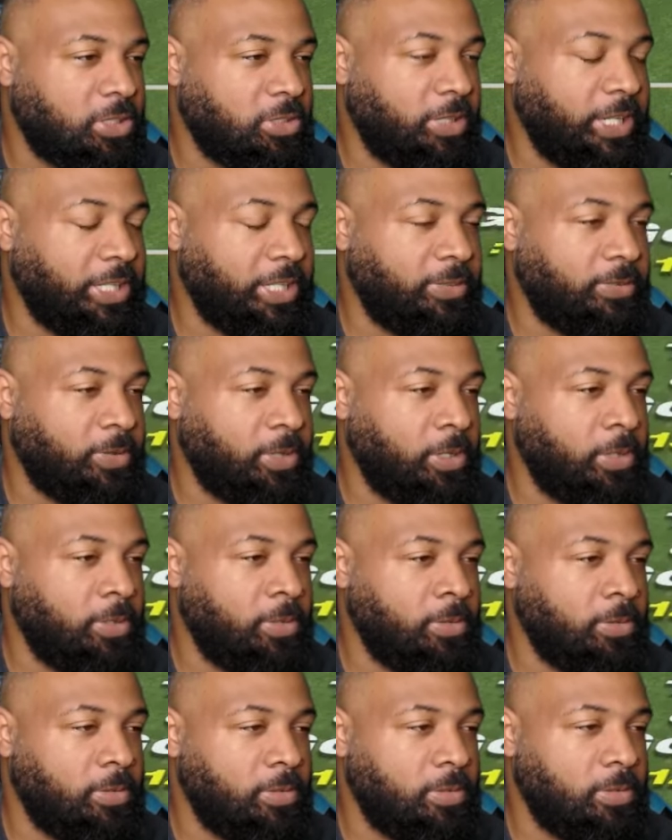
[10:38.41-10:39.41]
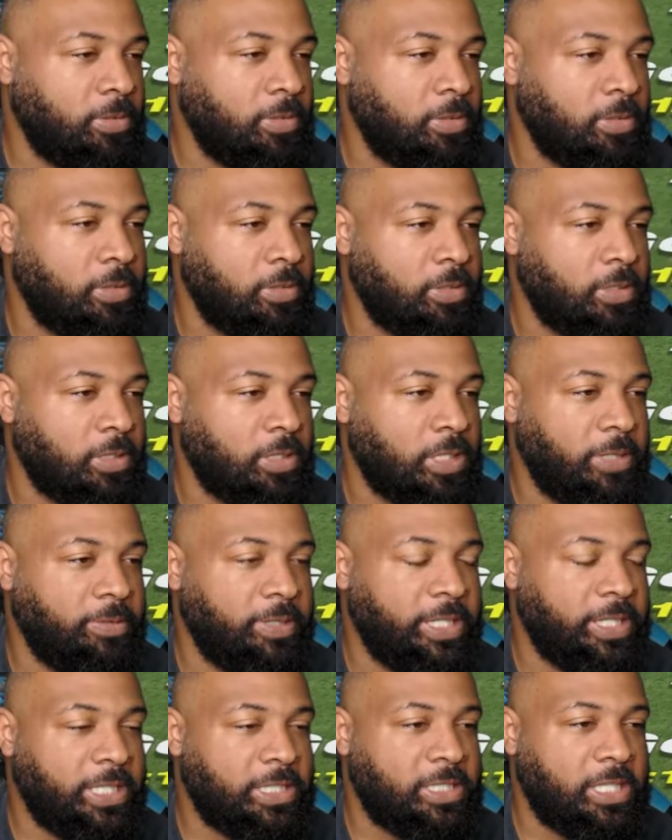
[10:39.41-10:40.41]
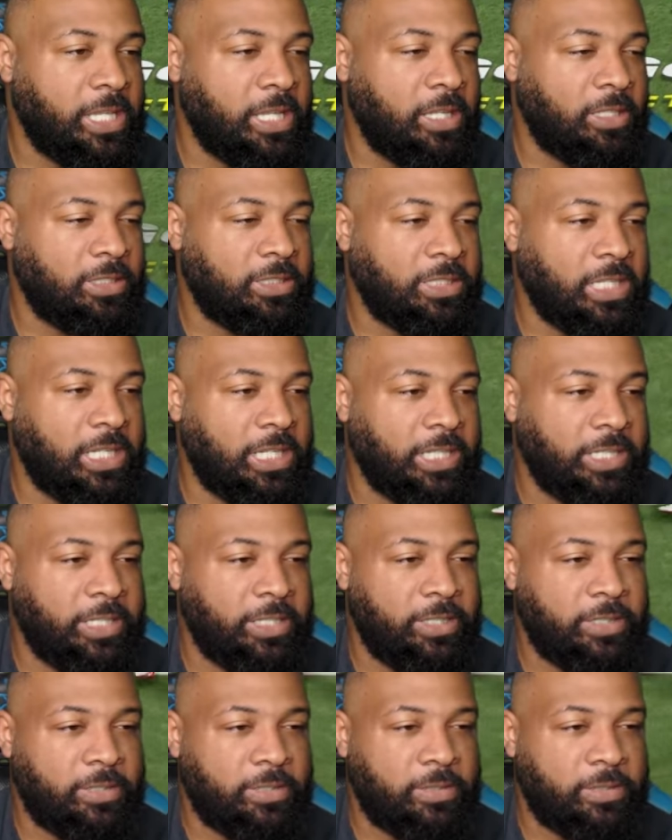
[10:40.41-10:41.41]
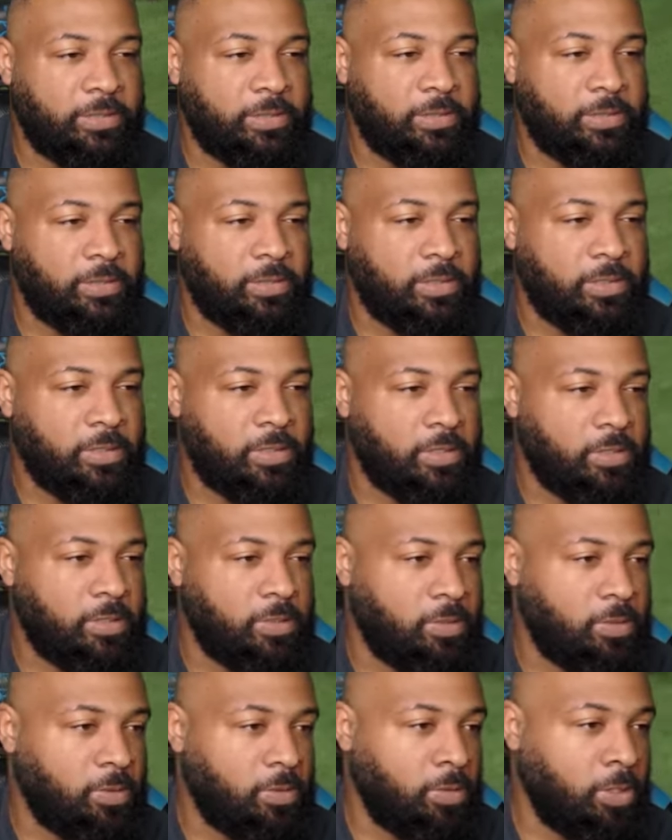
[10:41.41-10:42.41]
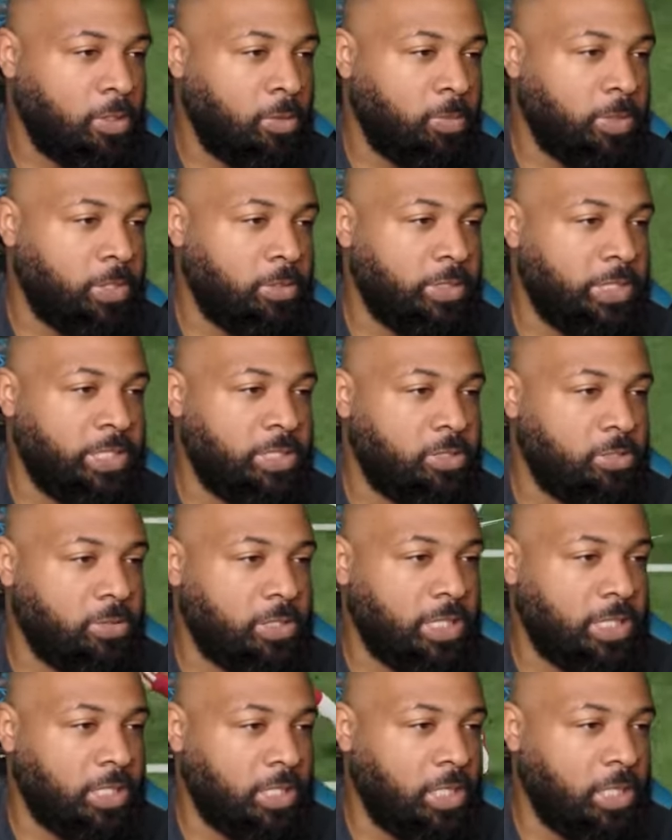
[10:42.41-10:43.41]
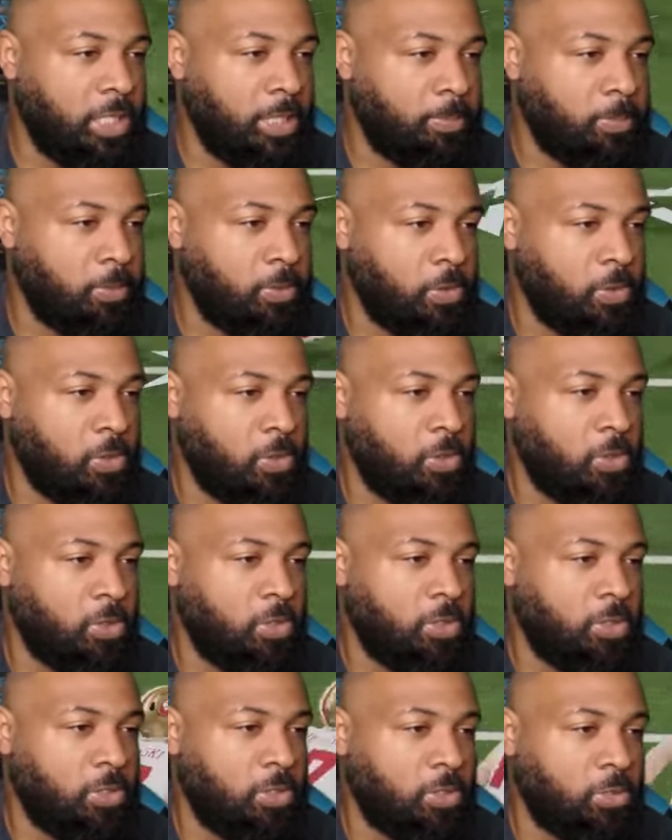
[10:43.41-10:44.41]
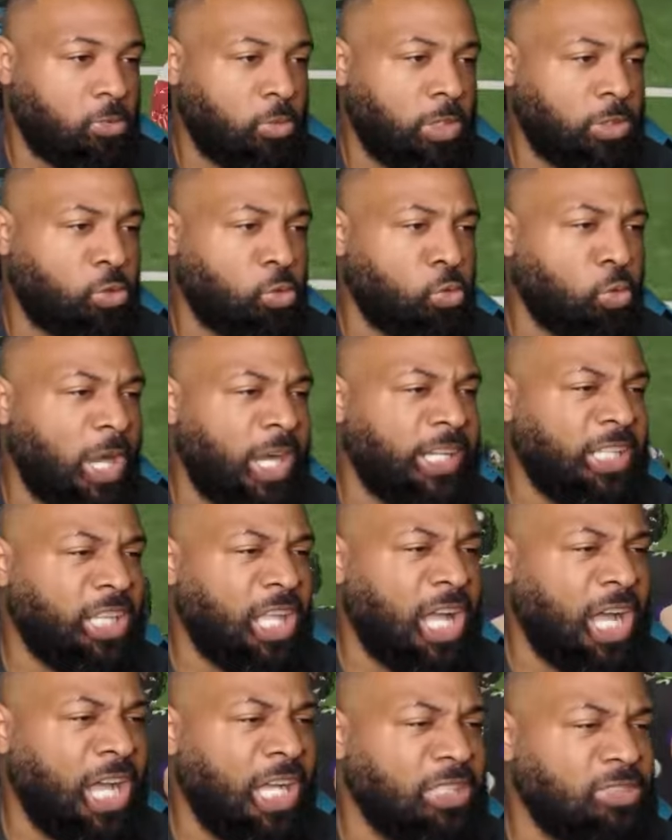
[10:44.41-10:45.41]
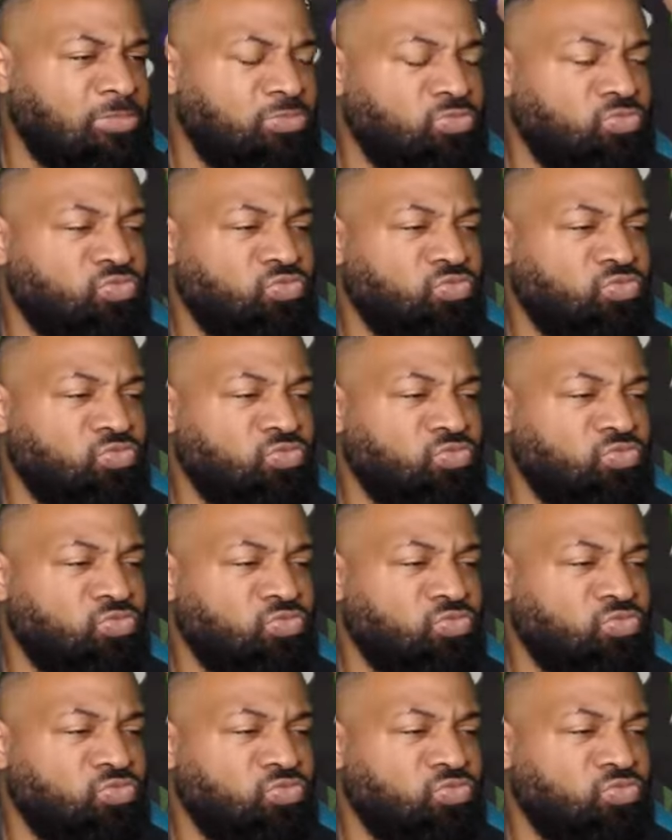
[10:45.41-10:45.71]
Great throw. Can we get to the outside here? Nope, we don't need to. Cut it up. Run through Ronnie Lott.